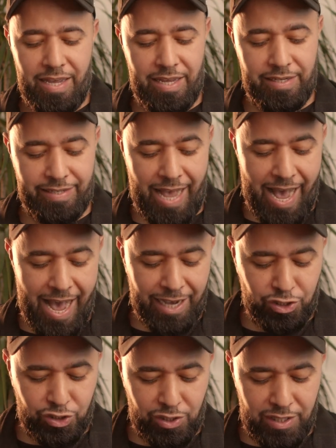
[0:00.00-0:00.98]
is
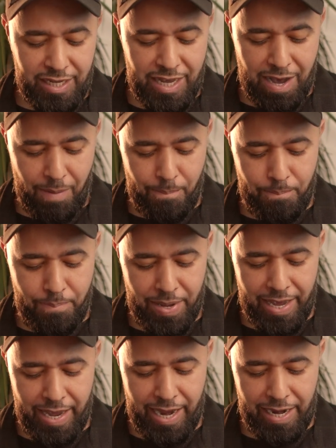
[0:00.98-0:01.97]
actually a
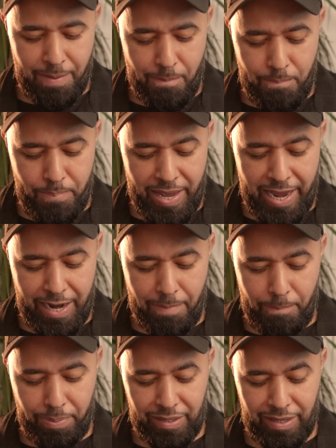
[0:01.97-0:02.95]
big, big
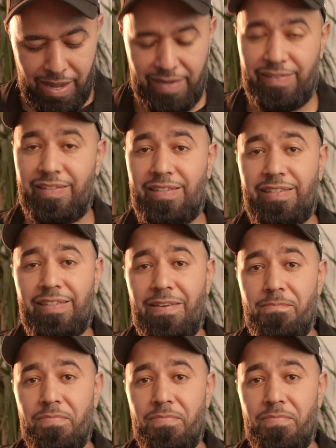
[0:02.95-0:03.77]
plus.